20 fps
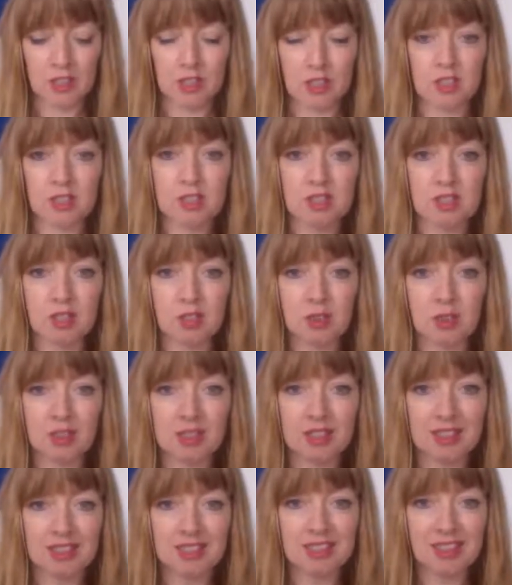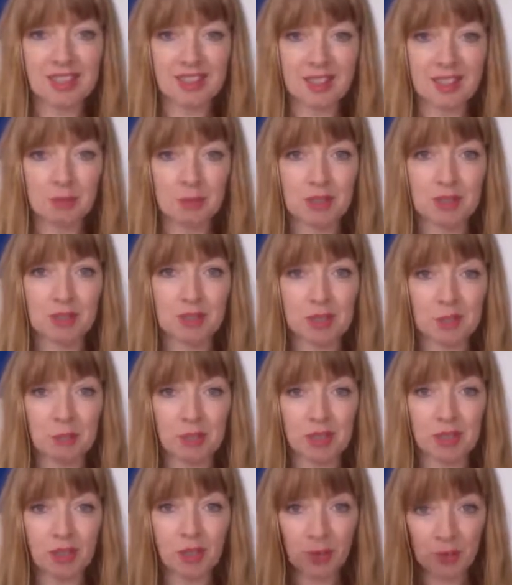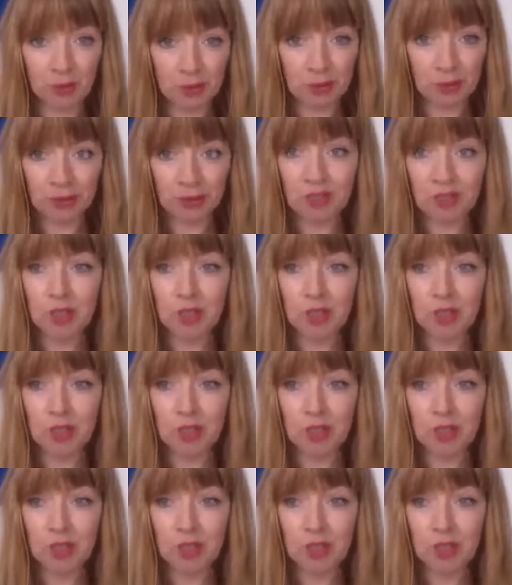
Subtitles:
So instead I'm using my own,